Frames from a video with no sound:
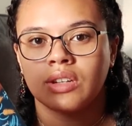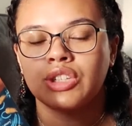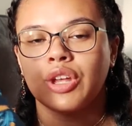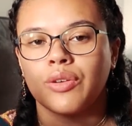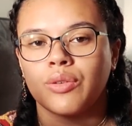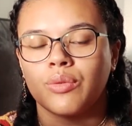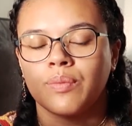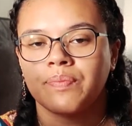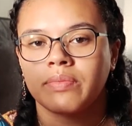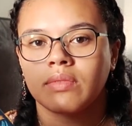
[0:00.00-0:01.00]
know
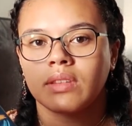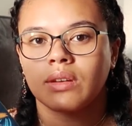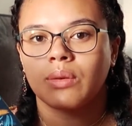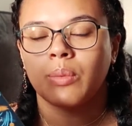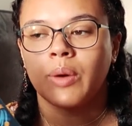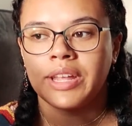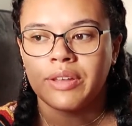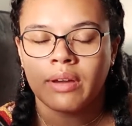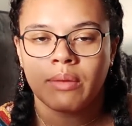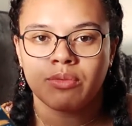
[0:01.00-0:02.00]
where
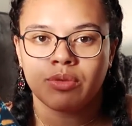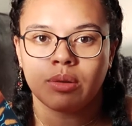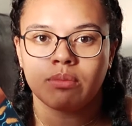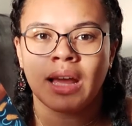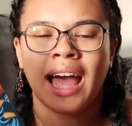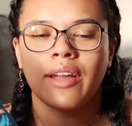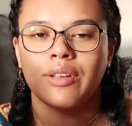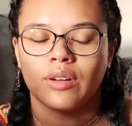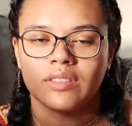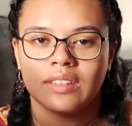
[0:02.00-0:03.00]
you come from, how
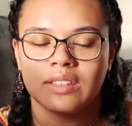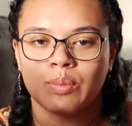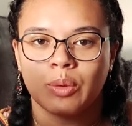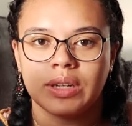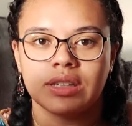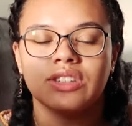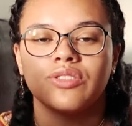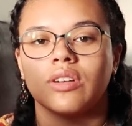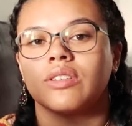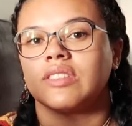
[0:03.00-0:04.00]
you got to this point, the
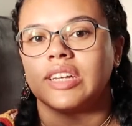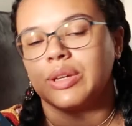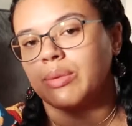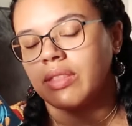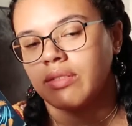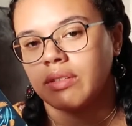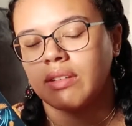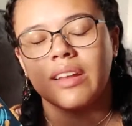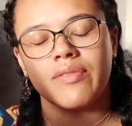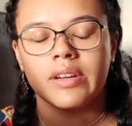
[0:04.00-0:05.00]
struggles that you went through.
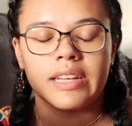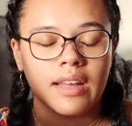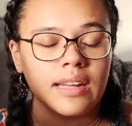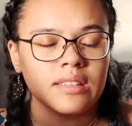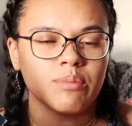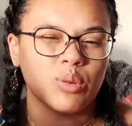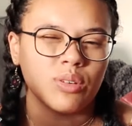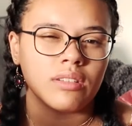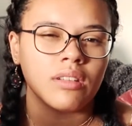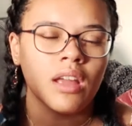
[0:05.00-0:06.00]
And I feel like that is
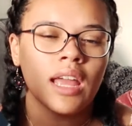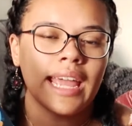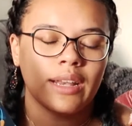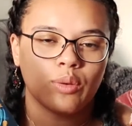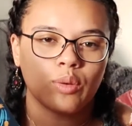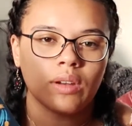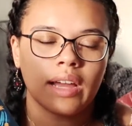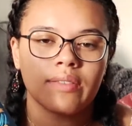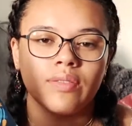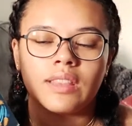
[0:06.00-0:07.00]
important in all
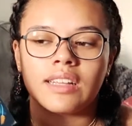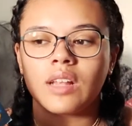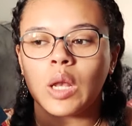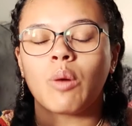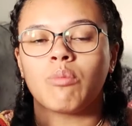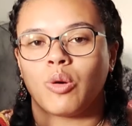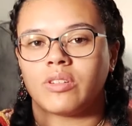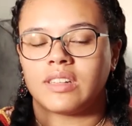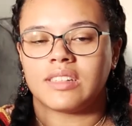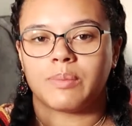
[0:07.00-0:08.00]
life. There's a lot more
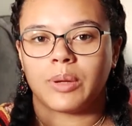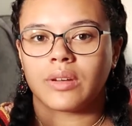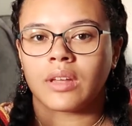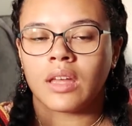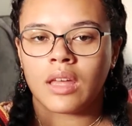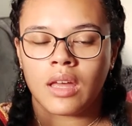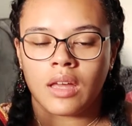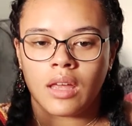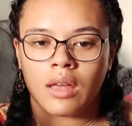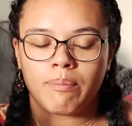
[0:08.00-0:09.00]
to this book,
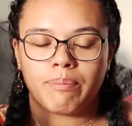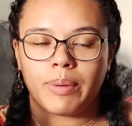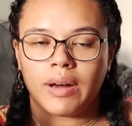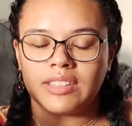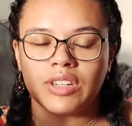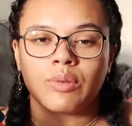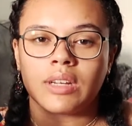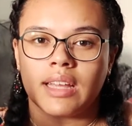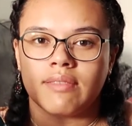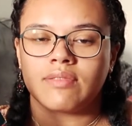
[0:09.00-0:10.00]
but I don't want
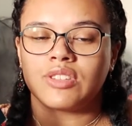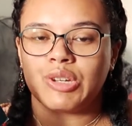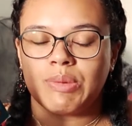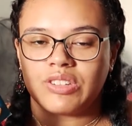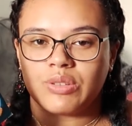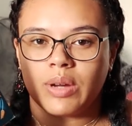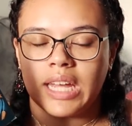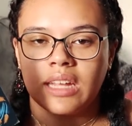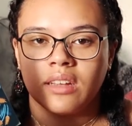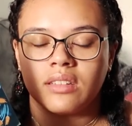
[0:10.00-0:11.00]
to give too much
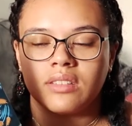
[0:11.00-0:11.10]
away.